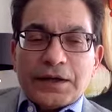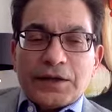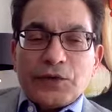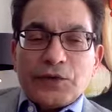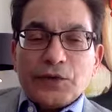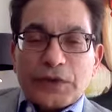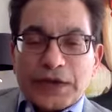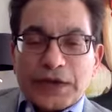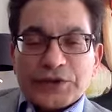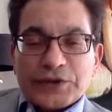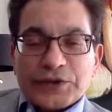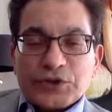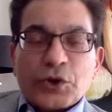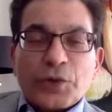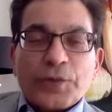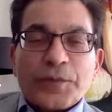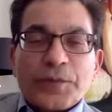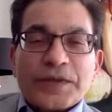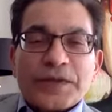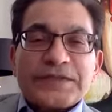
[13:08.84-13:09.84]
you can
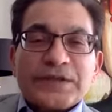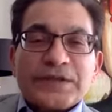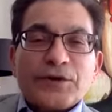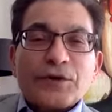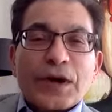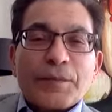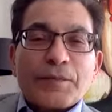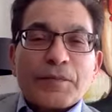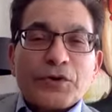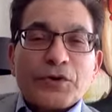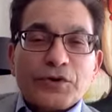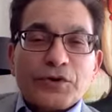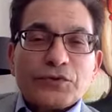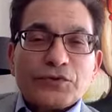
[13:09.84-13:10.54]
stop and say, look, I'm going